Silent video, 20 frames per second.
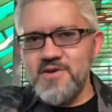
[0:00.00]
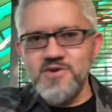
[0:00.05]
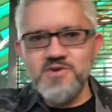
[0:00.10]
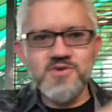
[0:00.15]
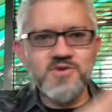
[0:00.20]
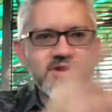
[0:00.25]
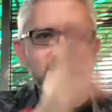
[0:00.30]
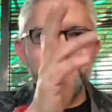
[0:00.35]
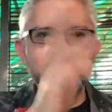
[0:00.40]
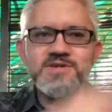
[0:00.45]
You're
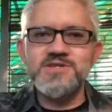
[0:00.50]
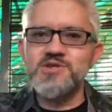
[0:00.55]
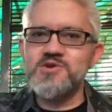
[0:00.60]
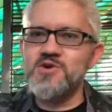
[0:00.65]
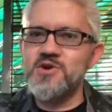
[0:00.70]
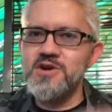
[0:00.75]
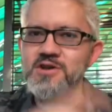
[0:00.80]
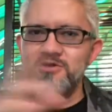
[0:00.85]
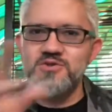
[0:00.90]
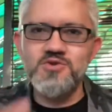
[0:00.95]
gonna be
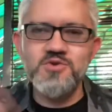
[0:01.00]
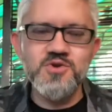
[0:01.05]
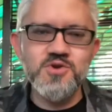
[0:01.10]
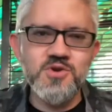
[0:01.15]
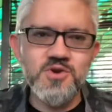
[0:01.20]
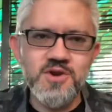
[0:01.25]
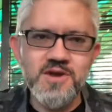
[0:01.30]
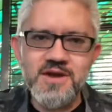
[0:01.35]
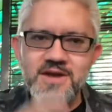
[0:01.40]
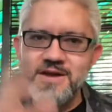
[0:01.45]
scrolling to
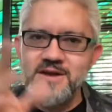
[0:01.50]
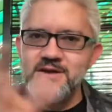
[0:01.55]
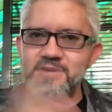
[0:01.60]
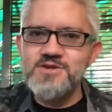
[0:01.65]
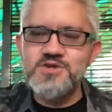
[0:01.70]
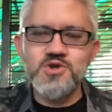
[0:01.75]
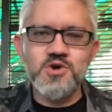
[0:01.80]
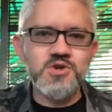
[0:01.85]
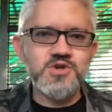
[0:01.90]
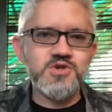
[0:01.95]
your
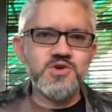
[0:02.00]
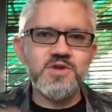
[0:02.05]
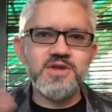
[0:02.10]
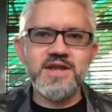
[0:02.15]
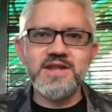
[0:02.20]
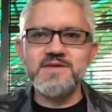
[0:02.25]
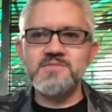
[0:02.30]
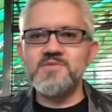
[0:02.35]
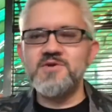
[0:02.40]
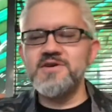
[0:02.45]
social,
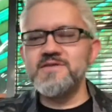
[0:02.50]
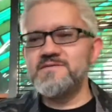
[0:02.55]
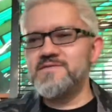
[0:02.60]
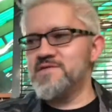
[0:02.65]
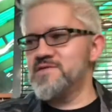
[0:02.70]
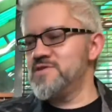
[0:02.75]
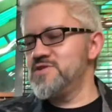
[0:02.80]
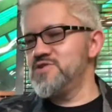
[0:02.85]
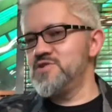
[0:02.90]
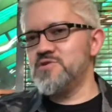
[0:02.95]
getting more info.
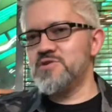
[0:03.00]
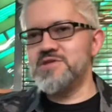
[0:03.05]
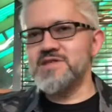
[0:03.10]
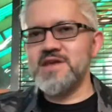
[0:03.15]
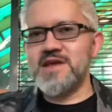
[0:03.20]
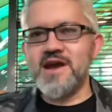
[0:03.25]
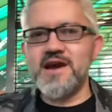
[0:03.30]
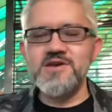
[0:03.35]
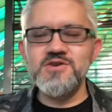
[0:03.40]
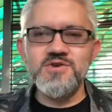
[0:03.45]
Then you go in the
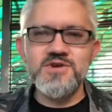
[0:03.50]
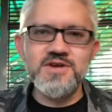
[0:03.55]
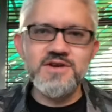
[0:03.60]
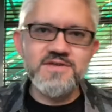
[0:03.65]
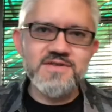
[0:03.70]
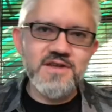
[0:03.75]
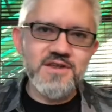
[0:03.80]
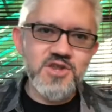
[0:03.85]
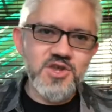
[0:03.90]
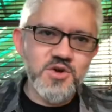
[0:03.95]
car, you hear
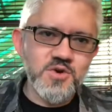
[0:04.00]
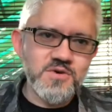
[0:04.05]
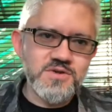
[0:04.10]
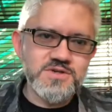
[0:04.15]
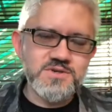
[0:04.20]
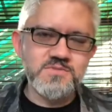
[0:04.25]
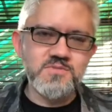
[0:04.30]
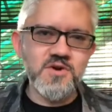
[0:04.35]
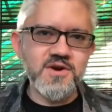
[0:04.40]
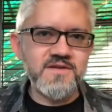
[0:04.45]
the
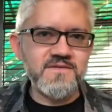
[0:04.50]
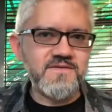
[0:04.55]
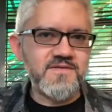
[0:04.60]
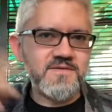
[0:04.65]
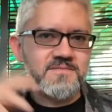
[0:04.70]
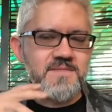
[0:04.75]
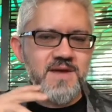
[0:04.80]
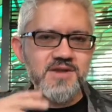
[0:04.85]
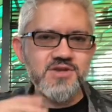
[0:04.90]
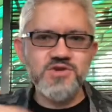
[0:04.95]
news, more
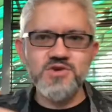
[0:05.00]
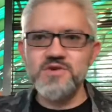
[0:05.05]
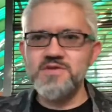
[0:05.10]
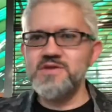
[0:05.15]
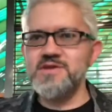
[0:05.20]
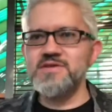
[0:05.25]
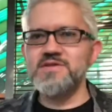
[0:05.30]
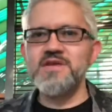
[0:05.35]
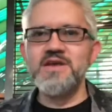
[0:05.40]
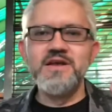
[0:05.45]
information.
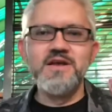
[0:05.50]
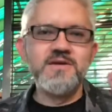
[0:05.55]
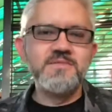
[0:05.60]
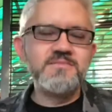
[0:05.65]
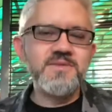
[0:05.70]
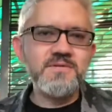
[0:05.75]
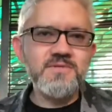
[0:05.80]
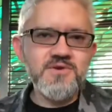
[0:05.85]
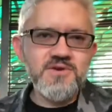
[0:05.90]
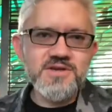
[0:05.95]
Then
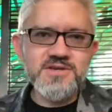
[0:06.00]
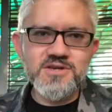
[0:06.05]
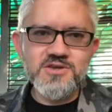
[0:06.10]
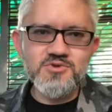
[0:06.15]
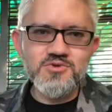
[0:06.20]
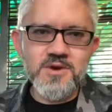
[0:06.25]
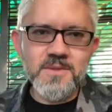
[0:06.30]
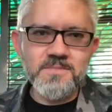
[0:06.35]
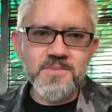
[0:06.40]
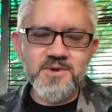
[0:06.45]
maybe you listen
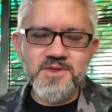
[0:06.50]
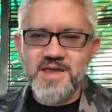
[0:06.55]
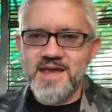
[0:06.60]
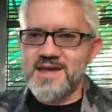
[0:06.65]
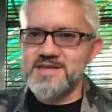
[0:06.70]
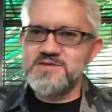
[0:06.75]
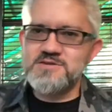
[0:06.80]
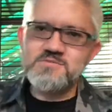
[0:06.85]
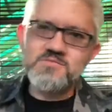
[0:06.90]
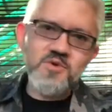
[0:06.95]
to a
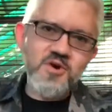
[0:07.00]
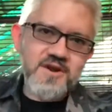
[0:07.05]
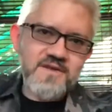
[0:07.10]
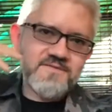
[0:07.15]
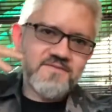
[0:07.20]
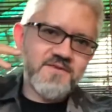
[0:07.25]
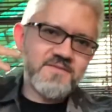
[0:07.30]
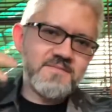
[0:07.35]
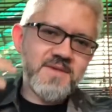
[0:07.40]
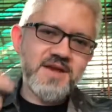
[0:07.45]
podcast, more
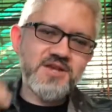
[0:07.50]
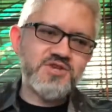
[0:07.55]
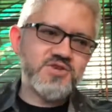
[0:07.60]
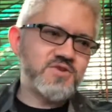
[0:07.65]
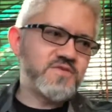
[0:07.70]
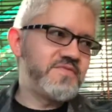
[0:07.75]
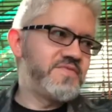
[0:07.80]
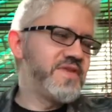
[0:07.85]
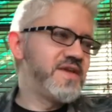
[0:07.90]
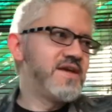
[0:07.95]

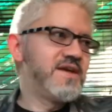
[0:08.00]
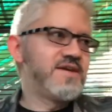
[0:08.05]
information.